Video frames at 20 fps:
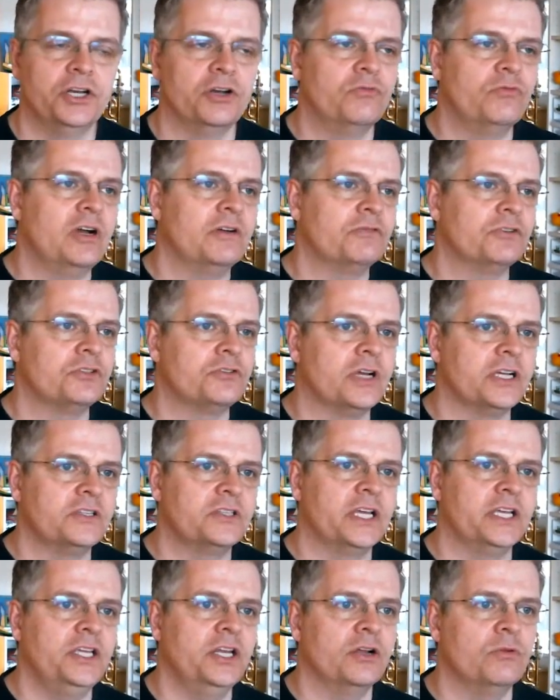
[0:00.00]
reference tracks
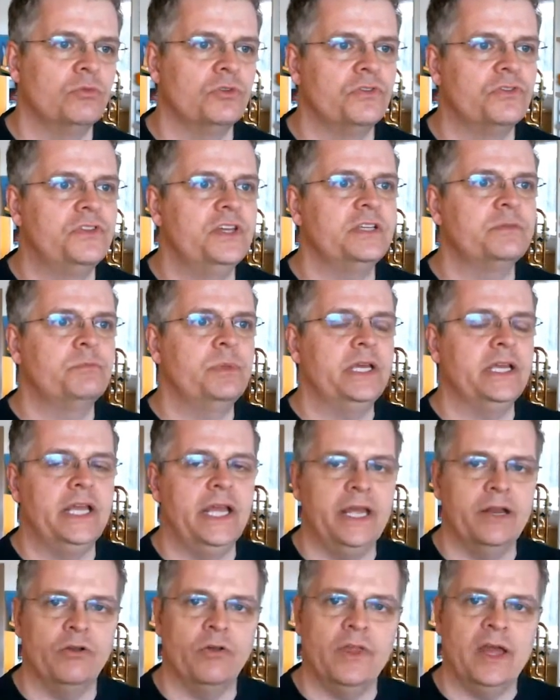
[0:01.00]
saying, well, this big
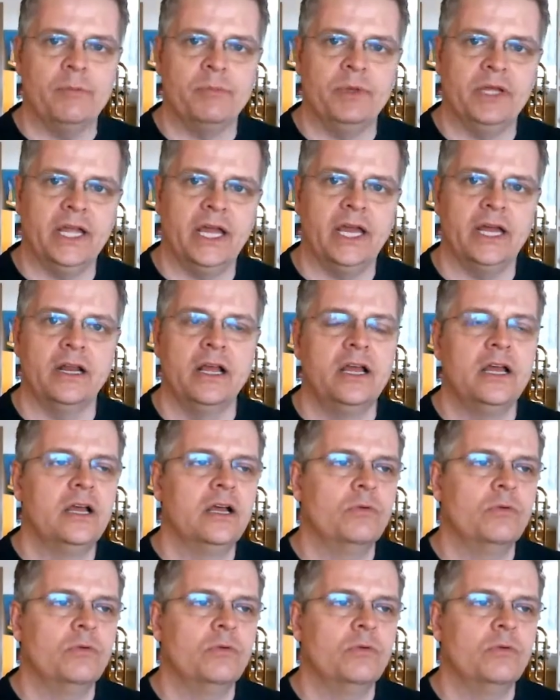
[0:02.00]
hit or that big hit,